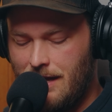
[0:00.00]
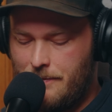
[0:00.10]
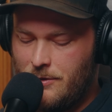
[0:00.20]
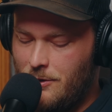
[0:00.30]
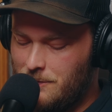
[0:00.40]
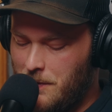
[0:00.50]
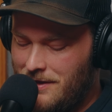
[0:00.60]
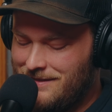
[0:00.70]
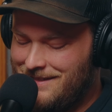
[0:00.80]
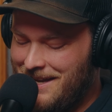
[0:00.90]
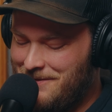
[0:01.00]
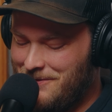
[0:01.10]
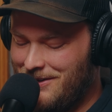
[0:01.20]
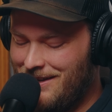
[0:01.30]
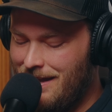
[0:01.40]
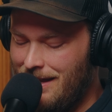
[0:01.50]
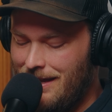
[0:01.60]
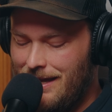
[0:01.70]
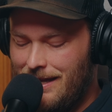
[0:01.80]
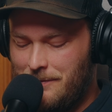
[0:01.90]
I'm your host, Paul Stiver,
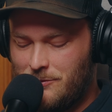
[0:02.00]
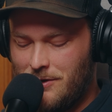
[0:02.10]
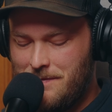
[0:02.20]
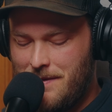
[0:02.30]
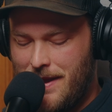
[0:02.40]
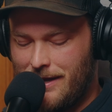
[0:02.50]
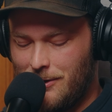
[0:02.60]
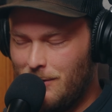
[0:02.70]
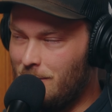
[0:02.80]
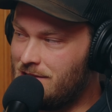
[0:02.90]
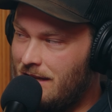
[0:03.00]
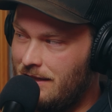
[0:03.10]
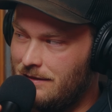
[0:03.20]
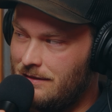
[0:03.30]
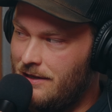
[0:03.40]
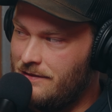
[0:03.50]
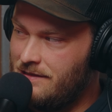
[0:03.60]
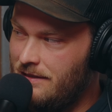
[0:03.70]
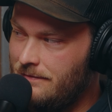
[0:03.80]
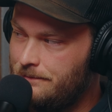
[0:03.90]
and I'm joined by my co-host, Kaylin
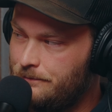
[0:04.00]
Larson.